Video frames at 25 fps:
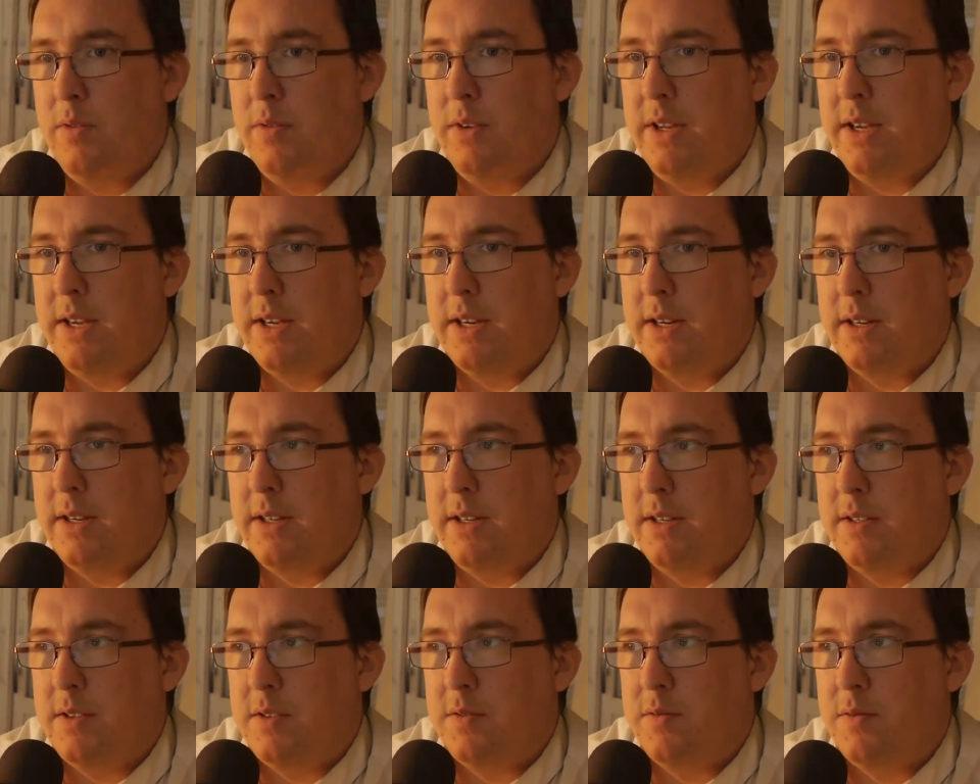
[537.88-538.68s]
if Nikka
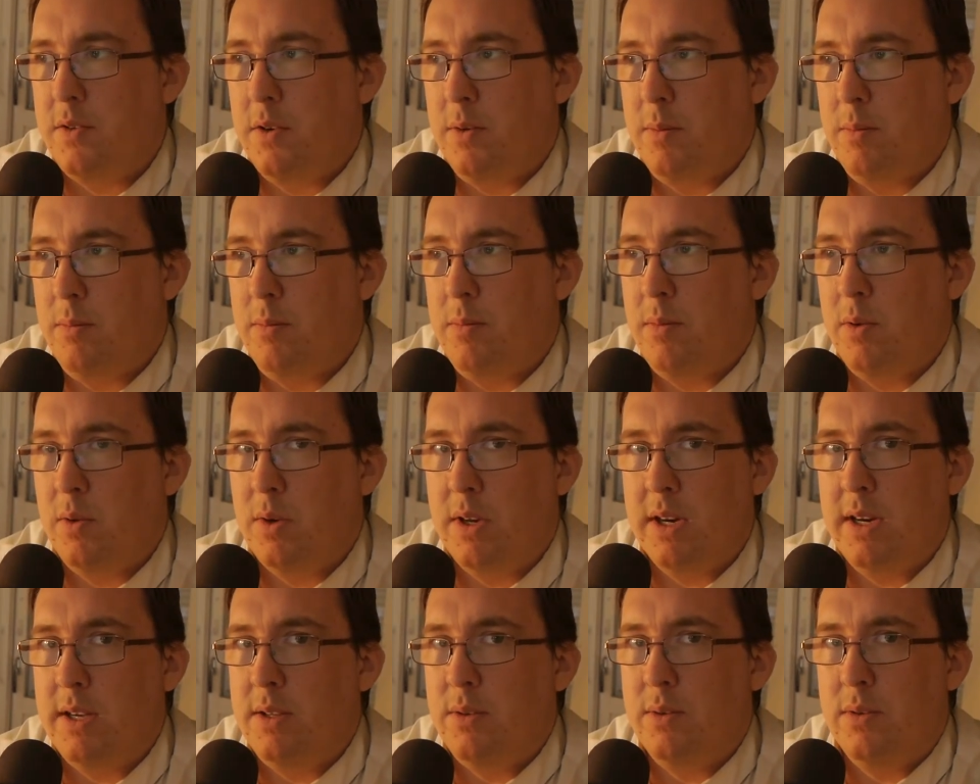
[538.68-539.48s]
is from
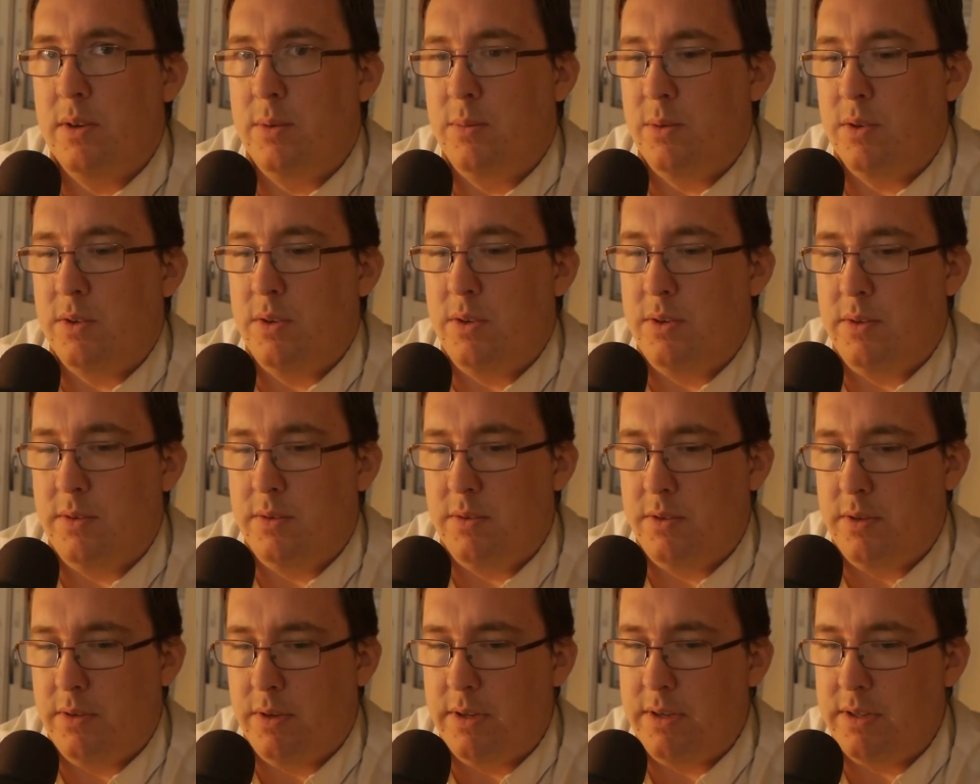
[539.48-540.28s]
Hokkaido. I'm not
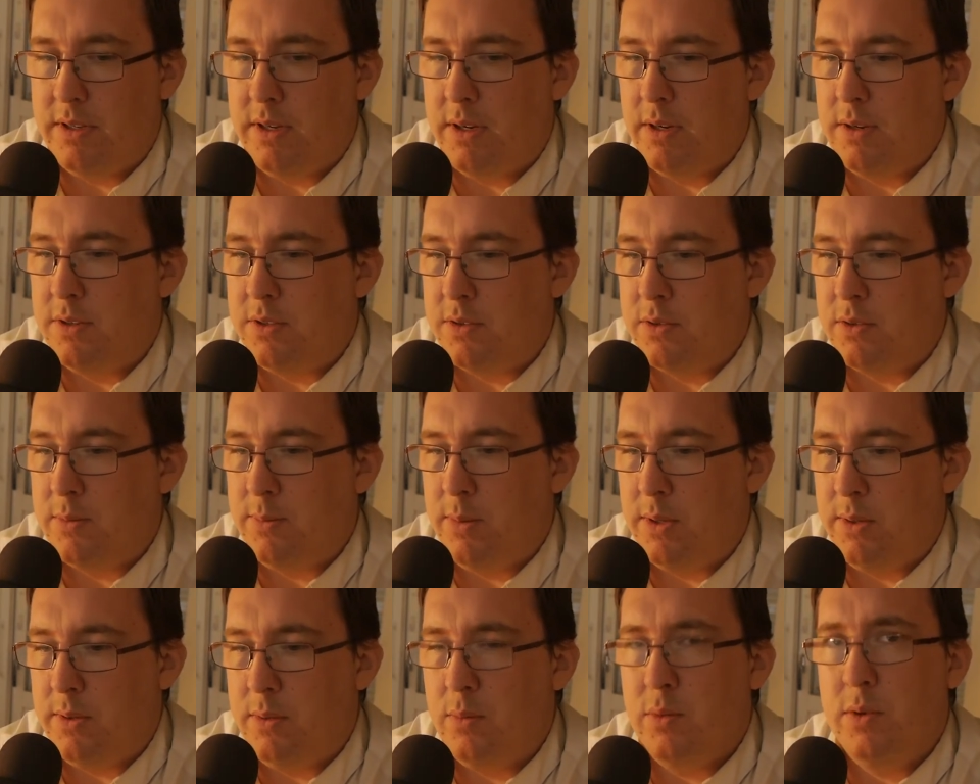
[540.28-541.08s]
entirely sure,
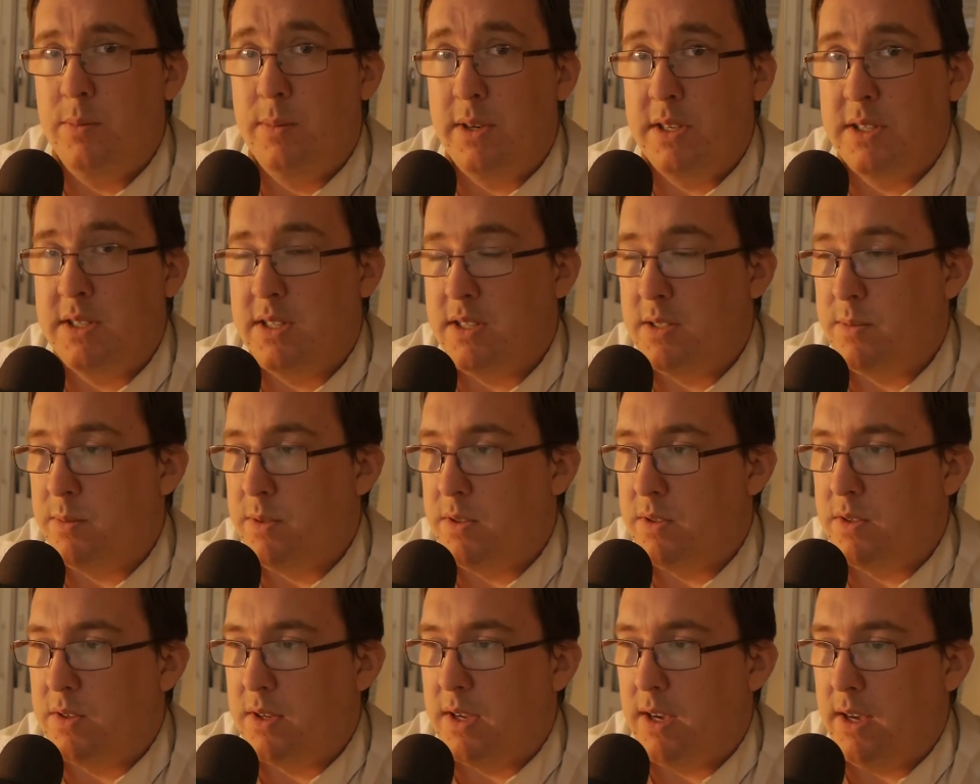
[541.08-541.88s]
but it would make sense
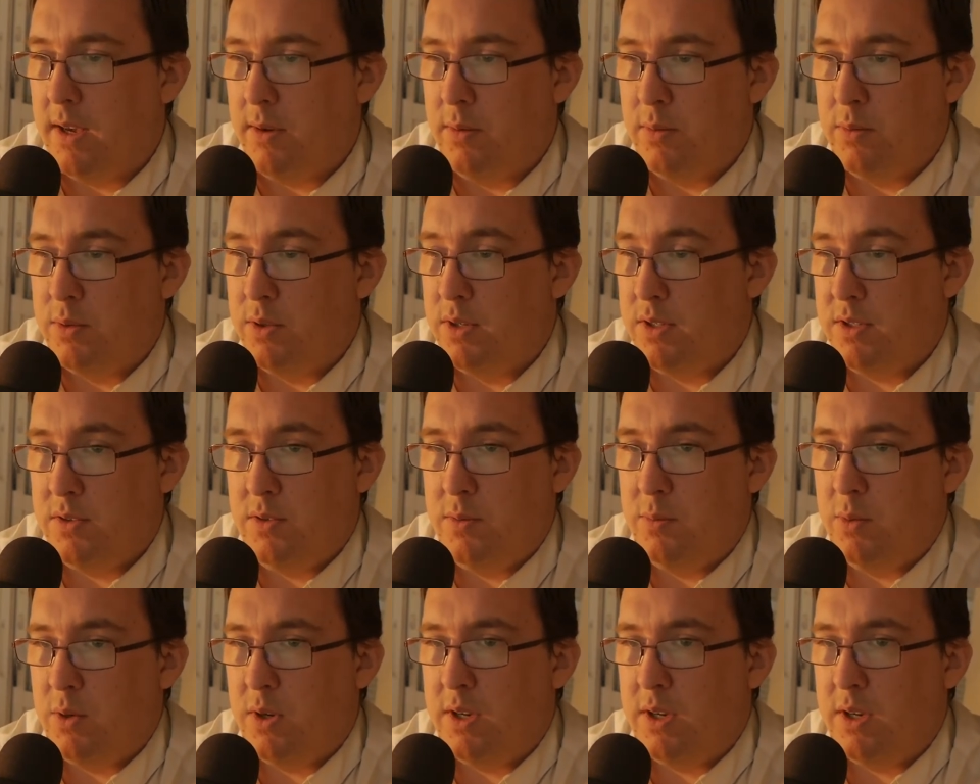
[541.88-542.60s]
because I would assume